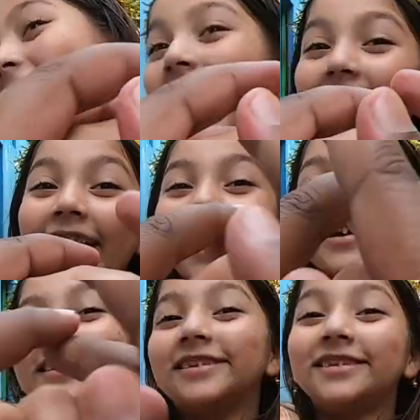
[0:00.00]
8.
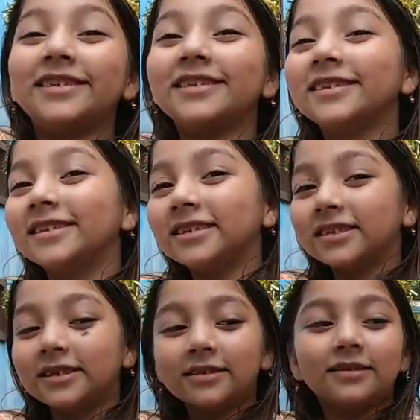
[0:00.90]
We ate
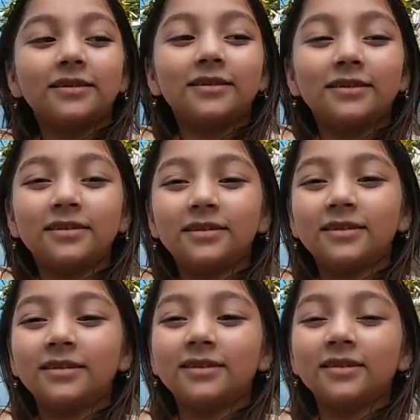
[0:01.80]
8
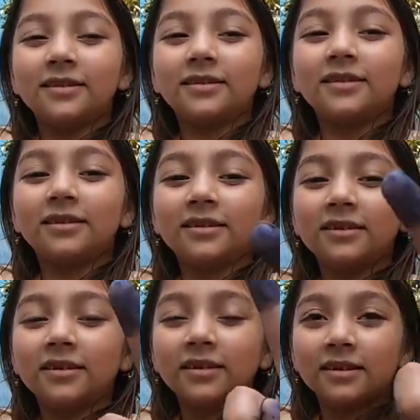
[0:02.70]
cakes.
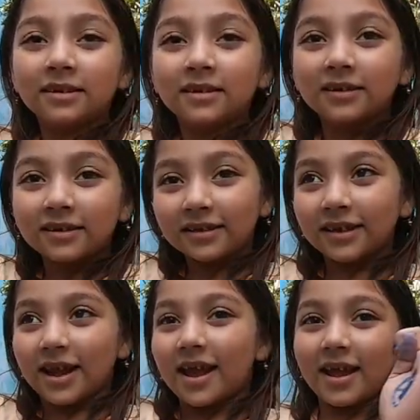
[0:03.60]
Yay!
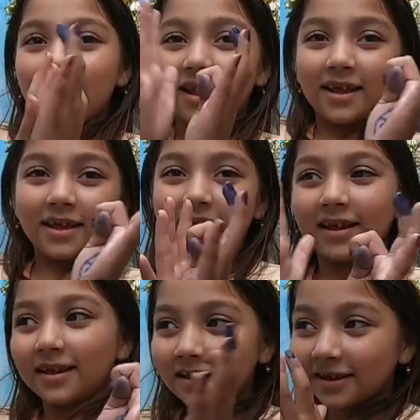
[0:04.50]
Everyone,
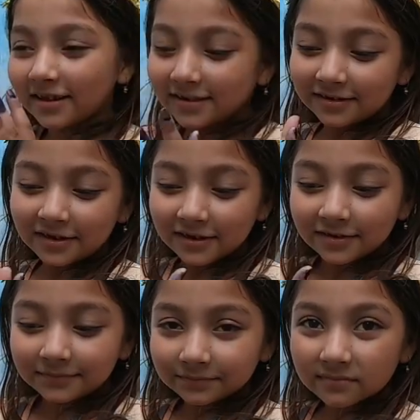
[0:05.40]
thanks for watching. Don't
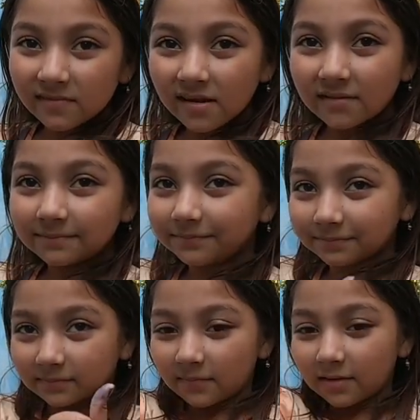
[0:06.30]
forget to like,
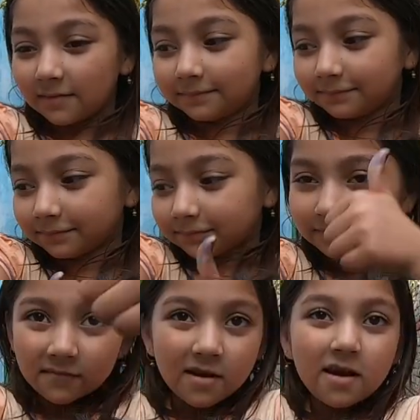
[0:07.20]

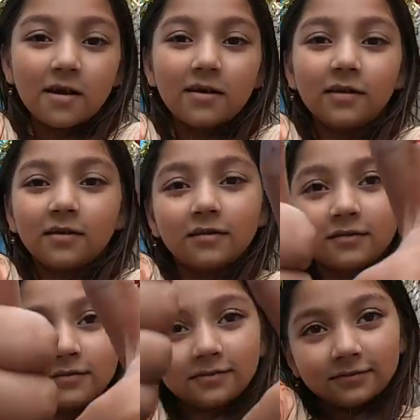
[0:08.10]
comment,
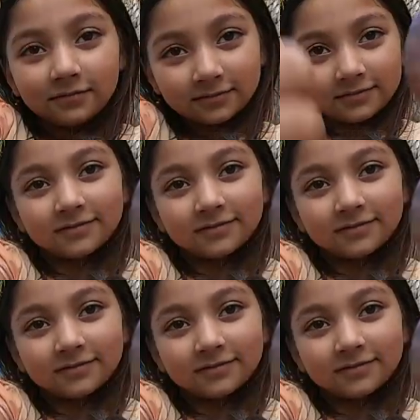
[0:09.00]
share and